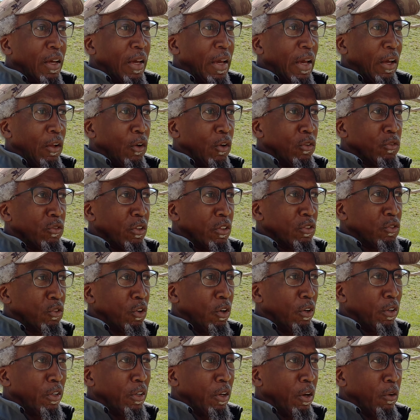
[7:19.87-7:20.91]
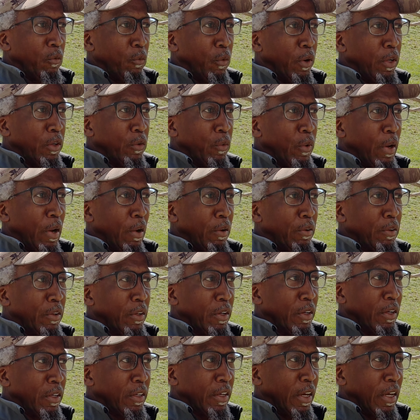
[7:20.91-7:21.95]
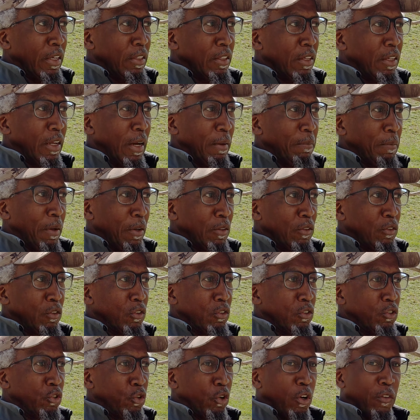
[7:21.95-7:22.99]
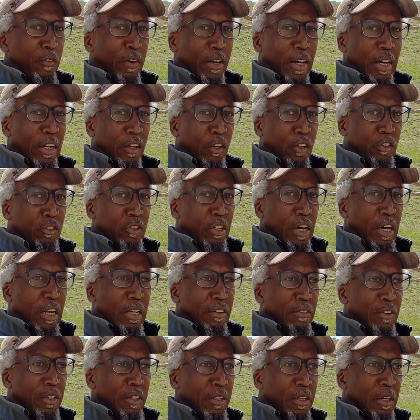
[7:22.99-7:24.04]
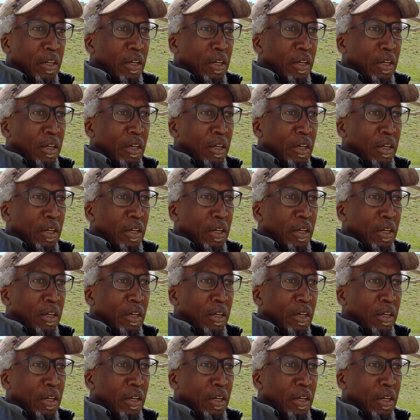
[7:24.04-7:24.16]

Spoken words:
And also I saw a red-crowned kinglet. I'm not sure if I got a good shot of it.